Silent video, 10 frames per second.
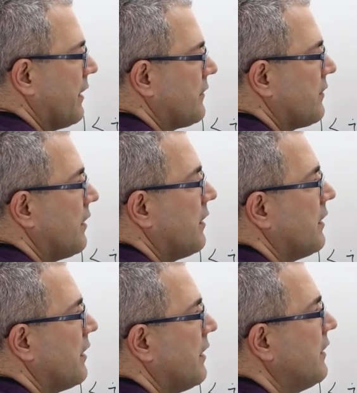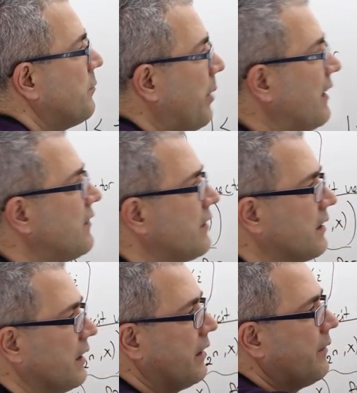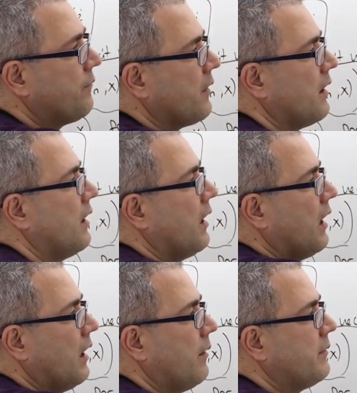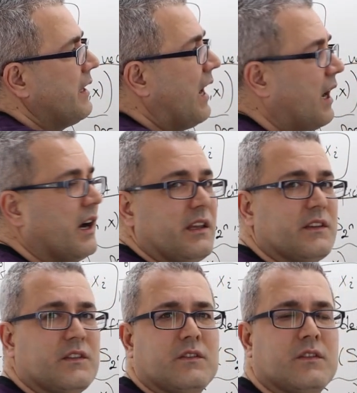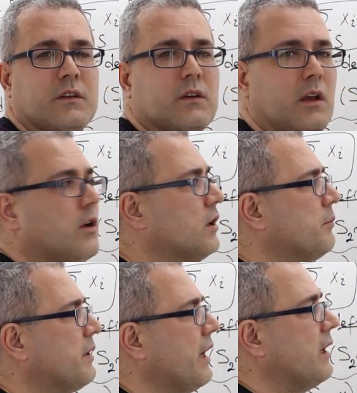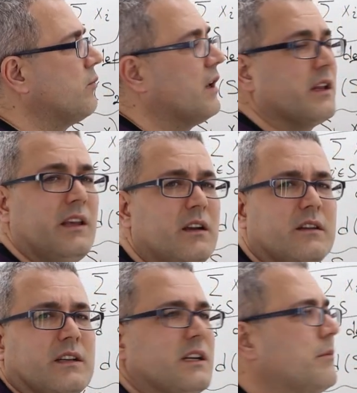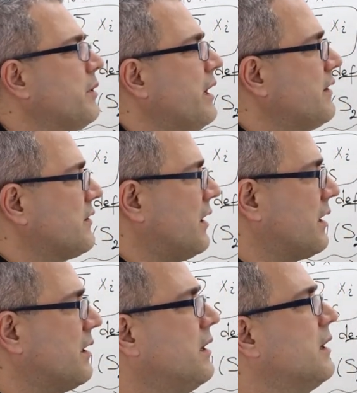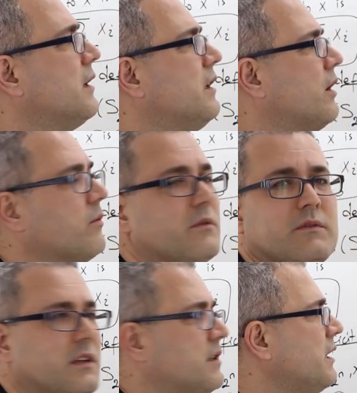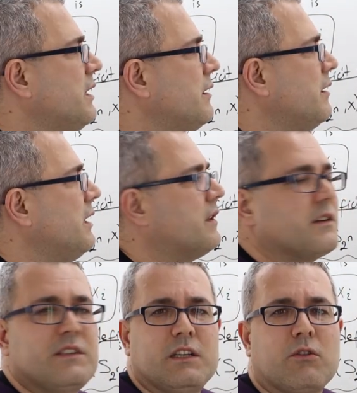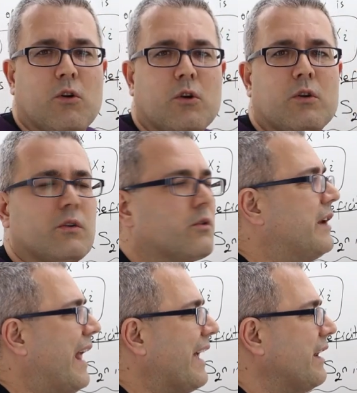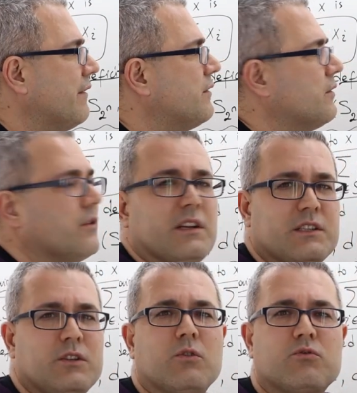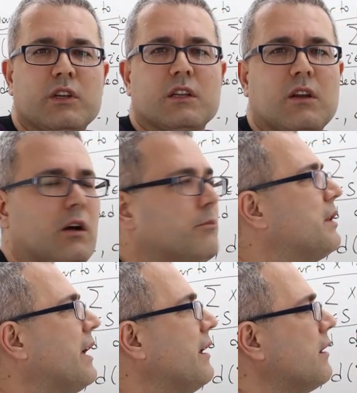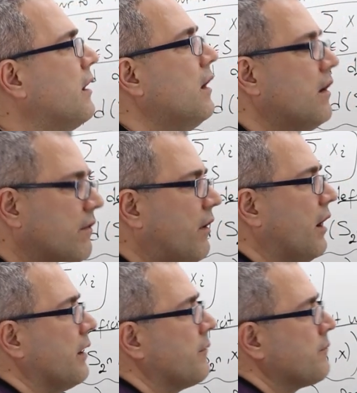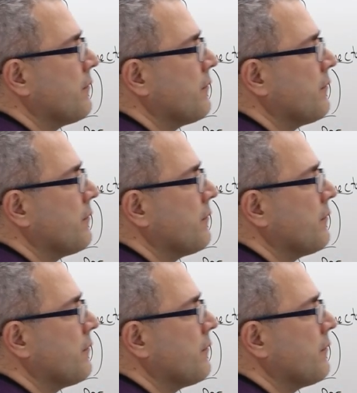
x is basically the highest complaint. Well, here the complaints are, you know, either 0 or negative. So there's no real complaint. Fine.